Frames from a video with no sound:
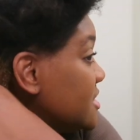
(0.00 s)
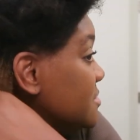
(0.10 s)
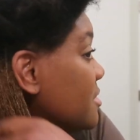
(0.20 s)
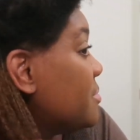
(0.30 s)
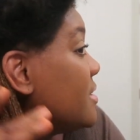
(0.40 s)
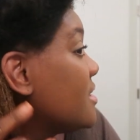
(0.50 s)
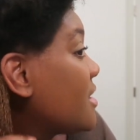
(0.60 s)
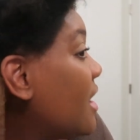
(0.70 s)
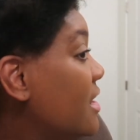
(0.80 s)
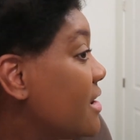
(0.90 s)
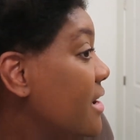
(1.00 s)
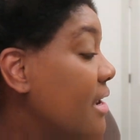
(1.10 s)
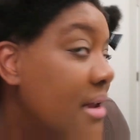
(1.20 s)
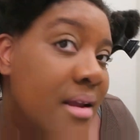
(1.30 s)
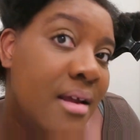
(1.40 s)
me putting the color
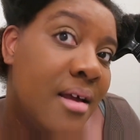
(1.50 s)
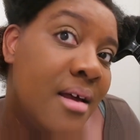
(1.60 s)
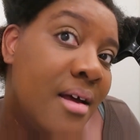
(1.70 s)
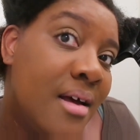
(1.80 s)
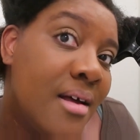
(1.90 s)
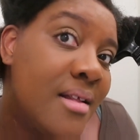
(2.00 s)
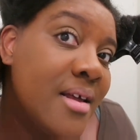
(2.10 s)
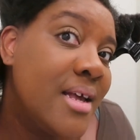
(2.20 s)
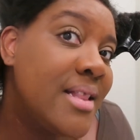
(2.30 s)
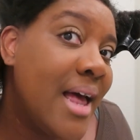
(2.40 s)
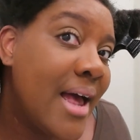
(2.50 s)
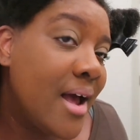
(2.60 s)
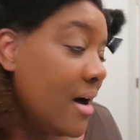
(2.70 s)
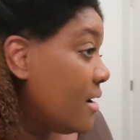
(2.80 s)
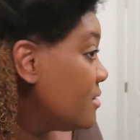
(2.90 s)
in. Look at that,
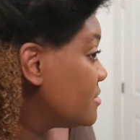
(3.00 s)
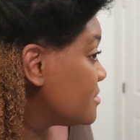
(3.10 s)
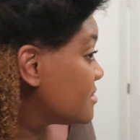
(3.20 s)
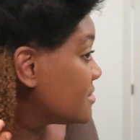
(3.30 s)
y'all.